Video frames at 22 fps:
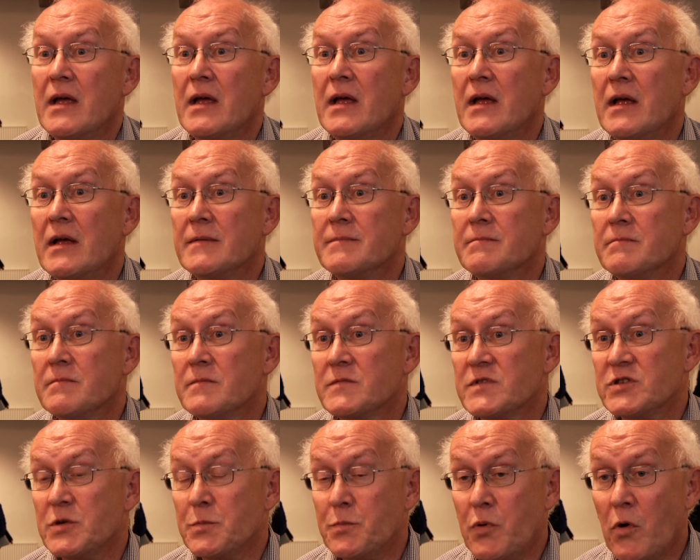um,
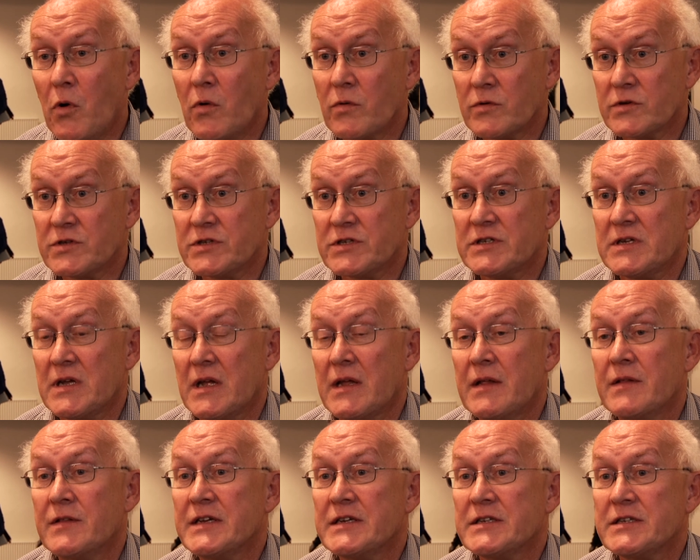supports
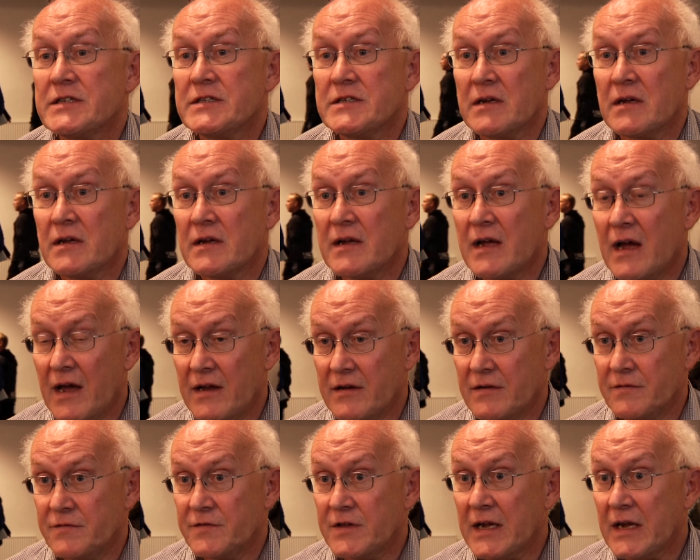this kind
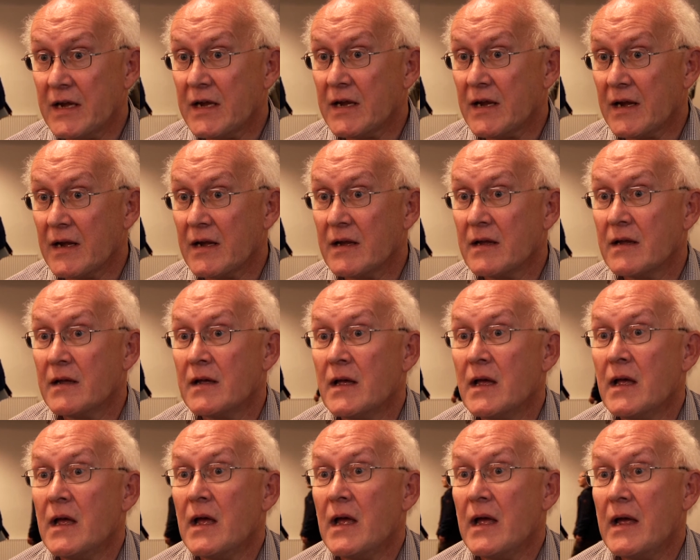of thinking.
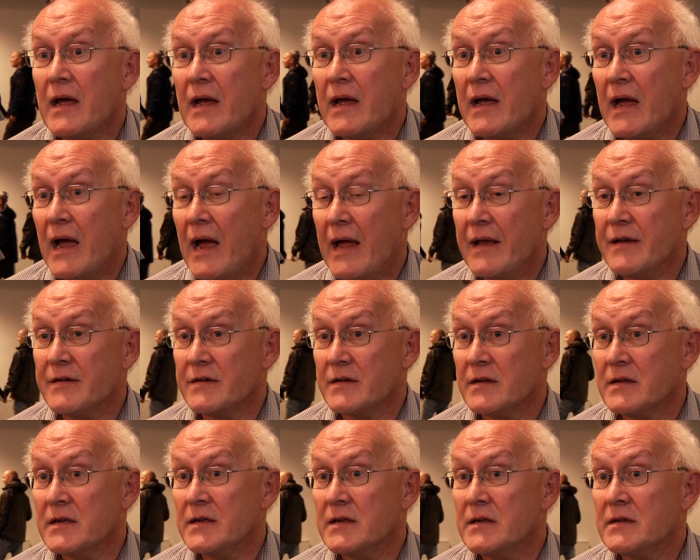And
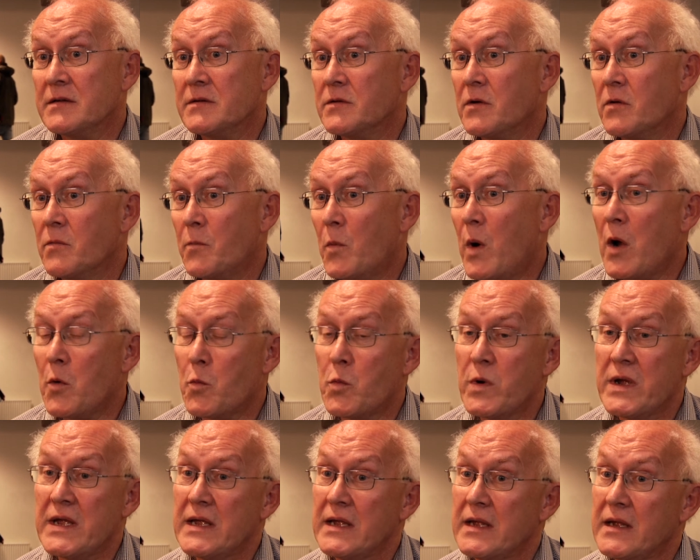while
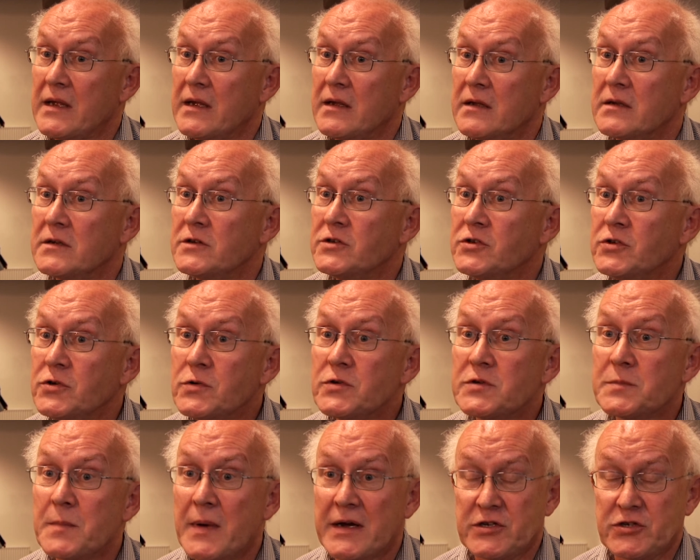we
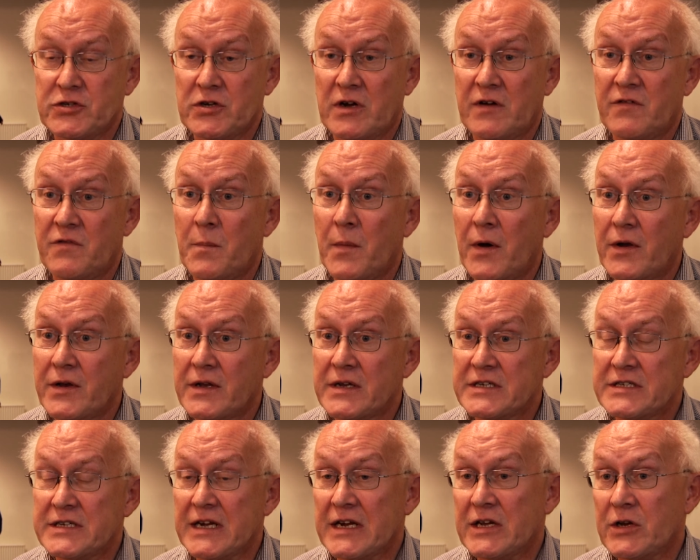use much of modern
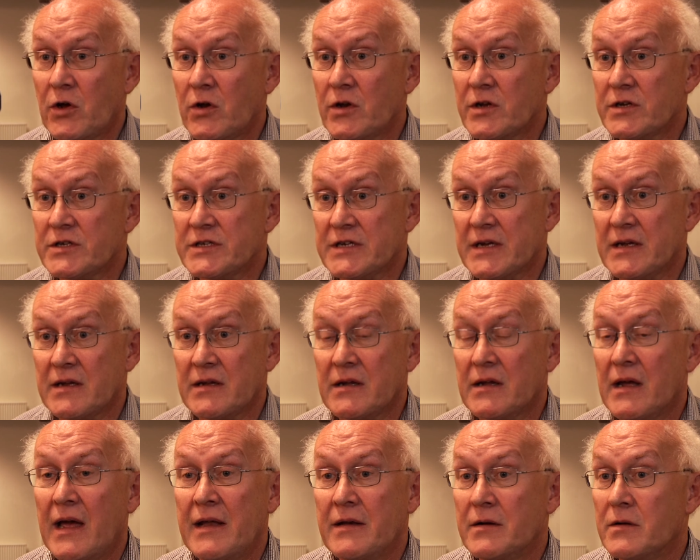technology
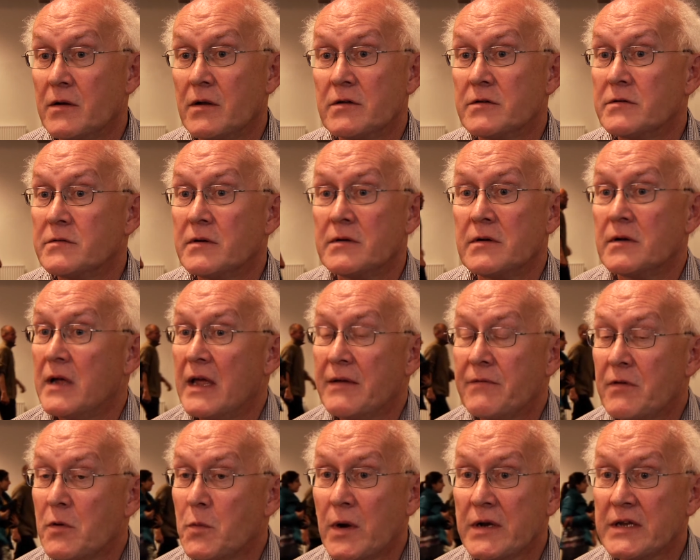and
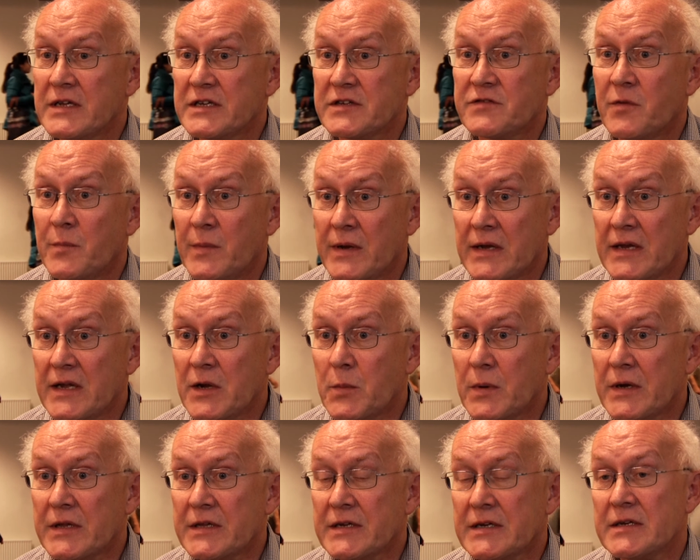everyone is familiar
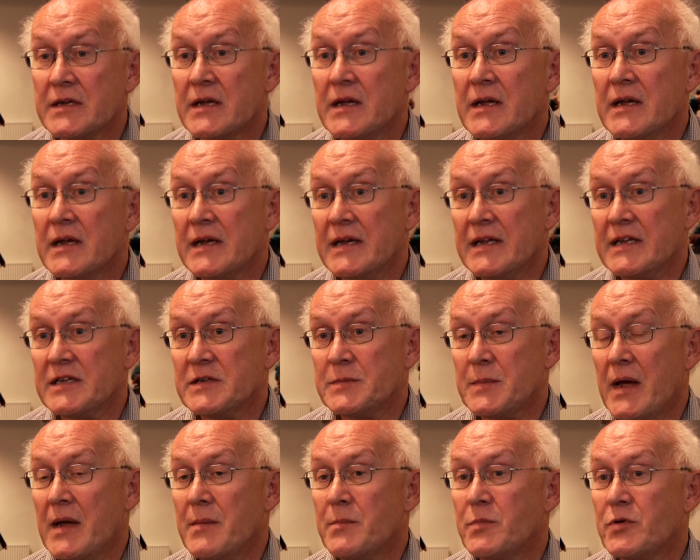with it, it is
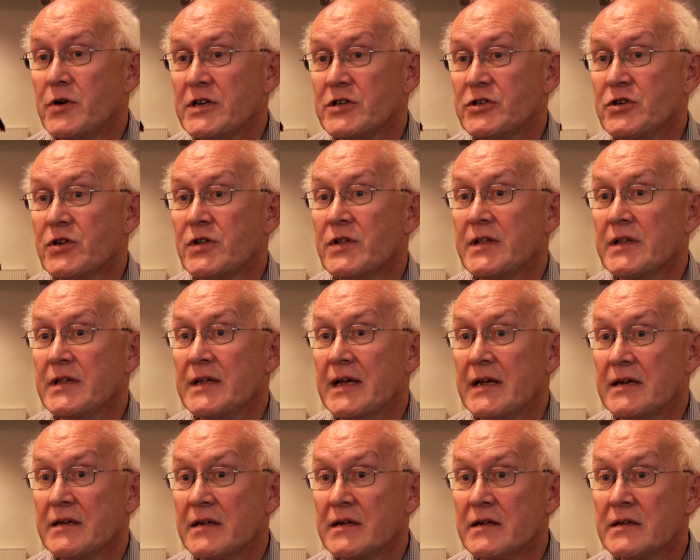my impression
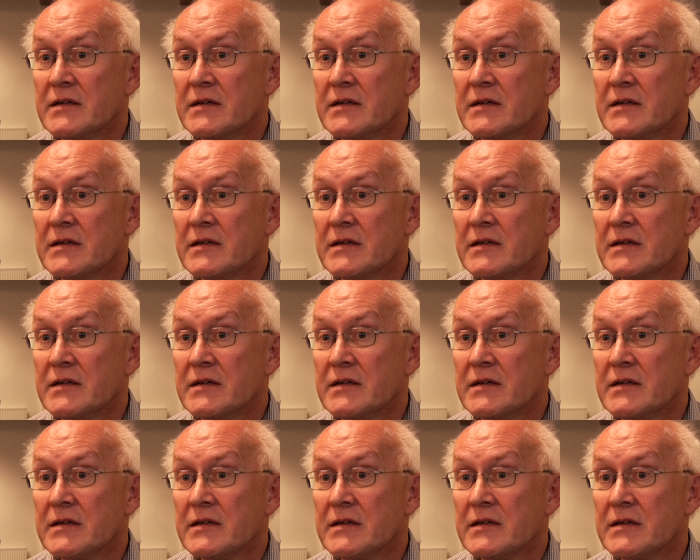that